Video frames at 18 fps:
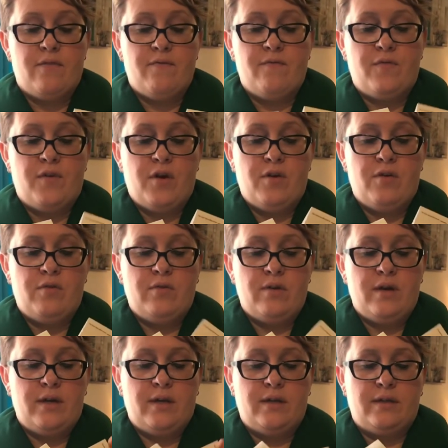
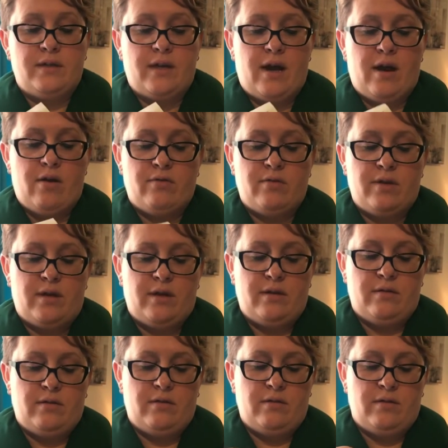info down
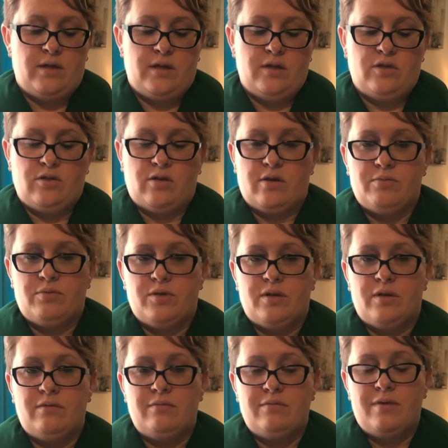in the
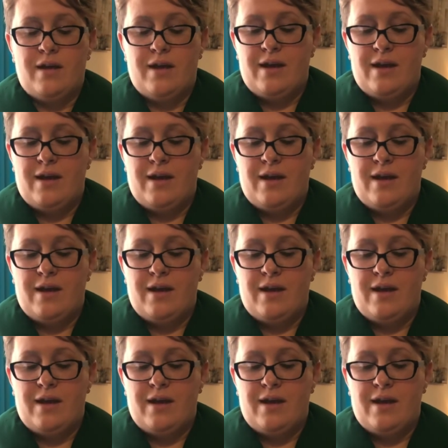description